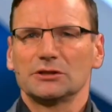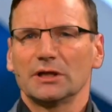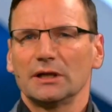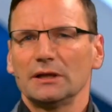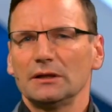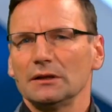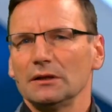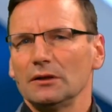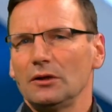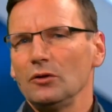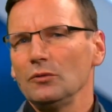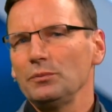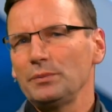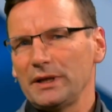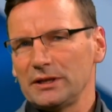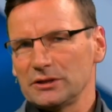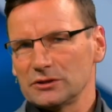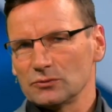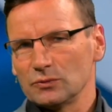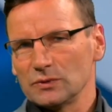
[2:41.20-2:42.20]
general, all
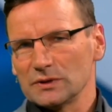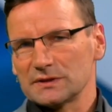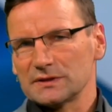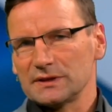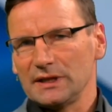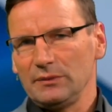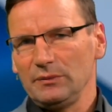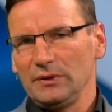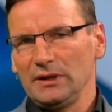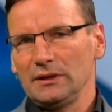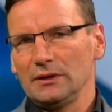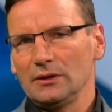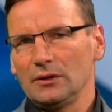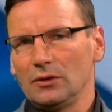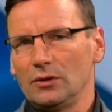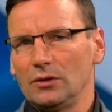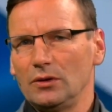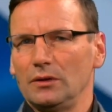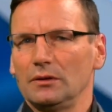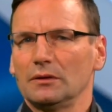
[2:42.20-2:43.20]
patients with STEMI
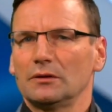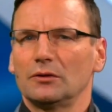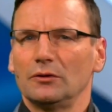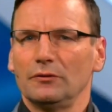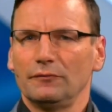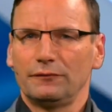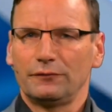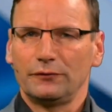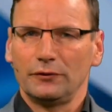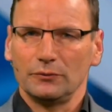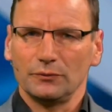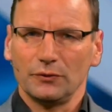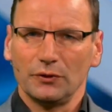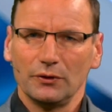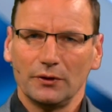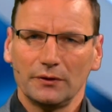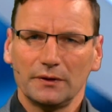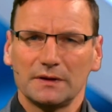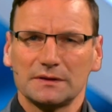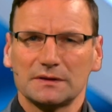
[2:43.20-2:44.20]
or confirmed
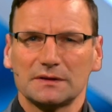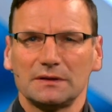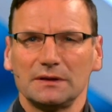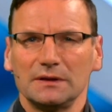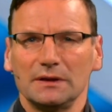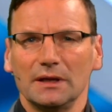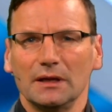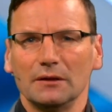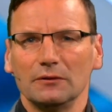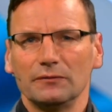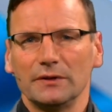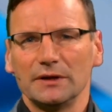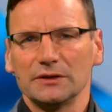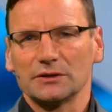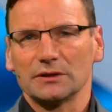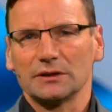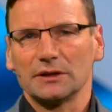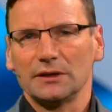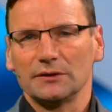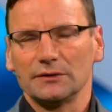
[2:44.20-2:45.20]
non-S T
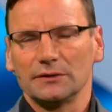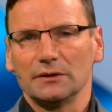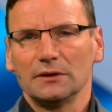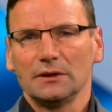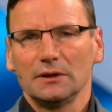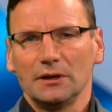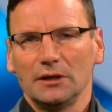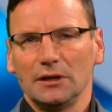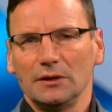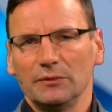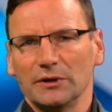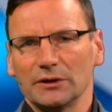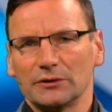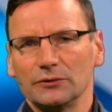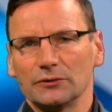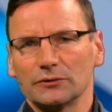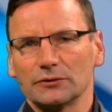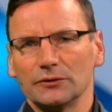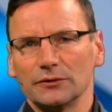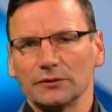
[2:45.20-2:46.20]
elevation cardi um,
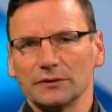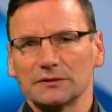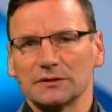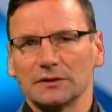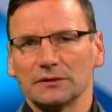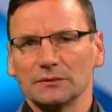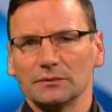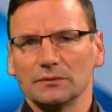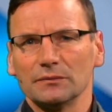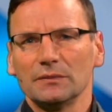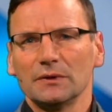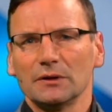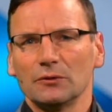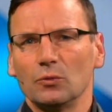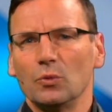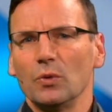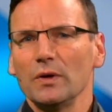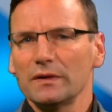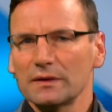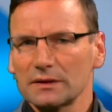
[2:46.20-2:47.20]
acute coronary syndrome
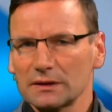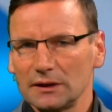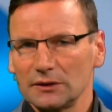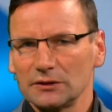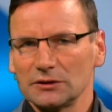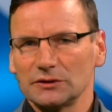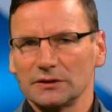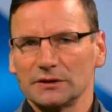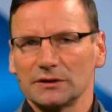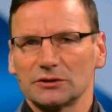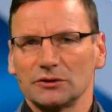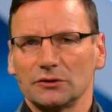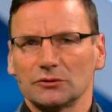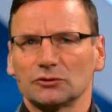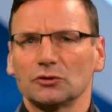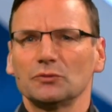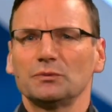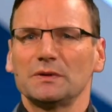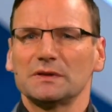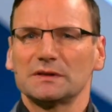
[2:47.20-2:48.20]
with cardiogenic shock
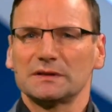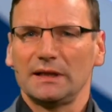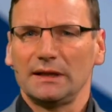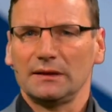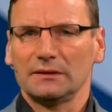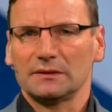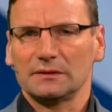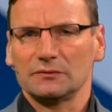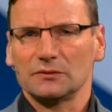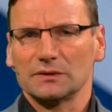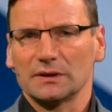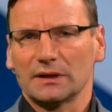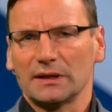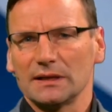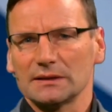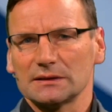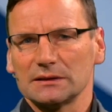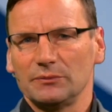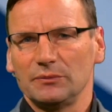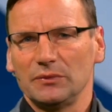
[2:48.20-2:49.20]
should be sent to the
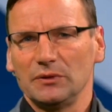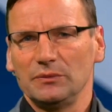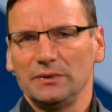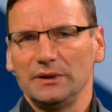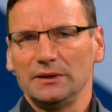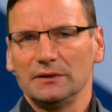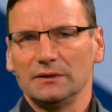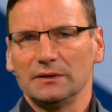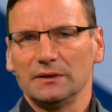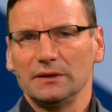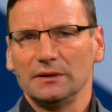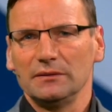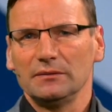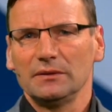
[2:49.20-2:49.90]
cath lab immediately.